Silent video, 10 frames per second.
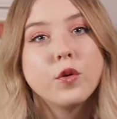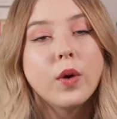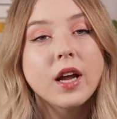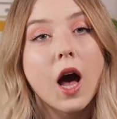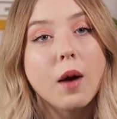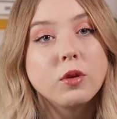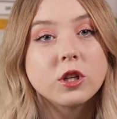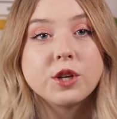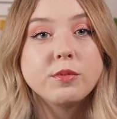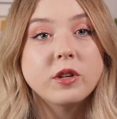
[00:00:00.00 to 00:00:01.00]
you want to
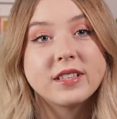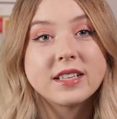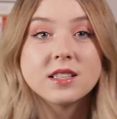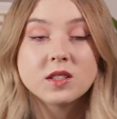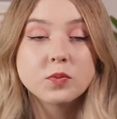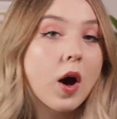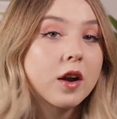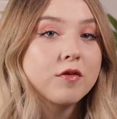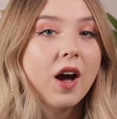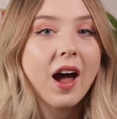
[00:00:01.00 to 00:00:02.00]
upload your music to
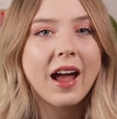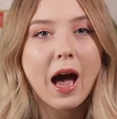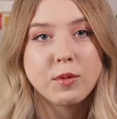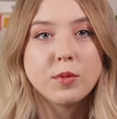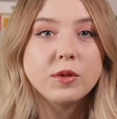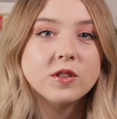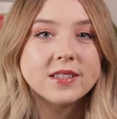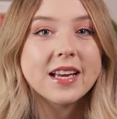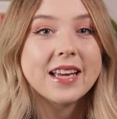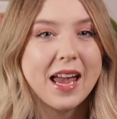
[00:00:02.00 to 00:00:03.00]
Spotify, Apple
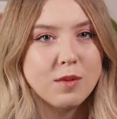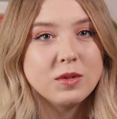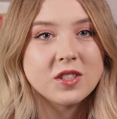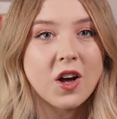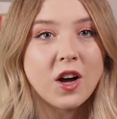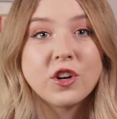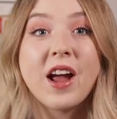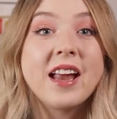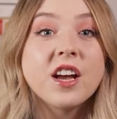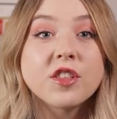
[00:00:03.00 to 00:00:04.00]
Music, Amazon, or
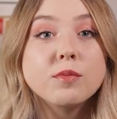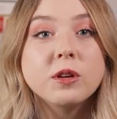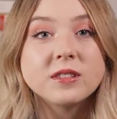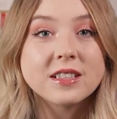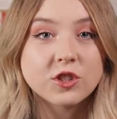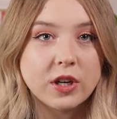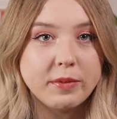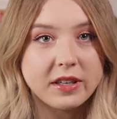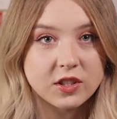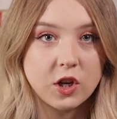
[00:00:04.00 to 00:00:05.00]
any other music
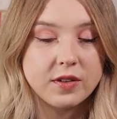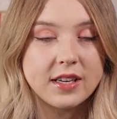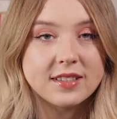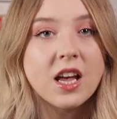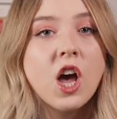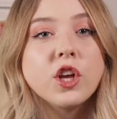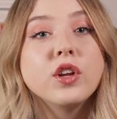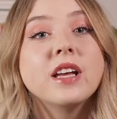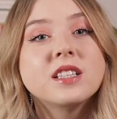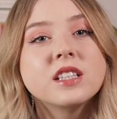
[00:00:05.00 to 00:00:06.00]
streaming service, you
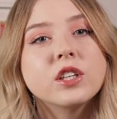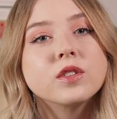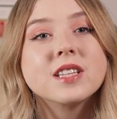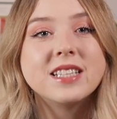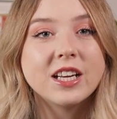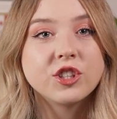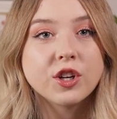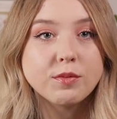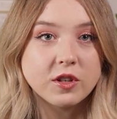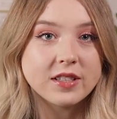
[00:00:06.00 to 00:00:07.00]
need to use a
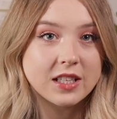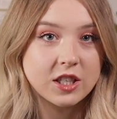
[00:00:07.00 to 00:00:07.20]
digital music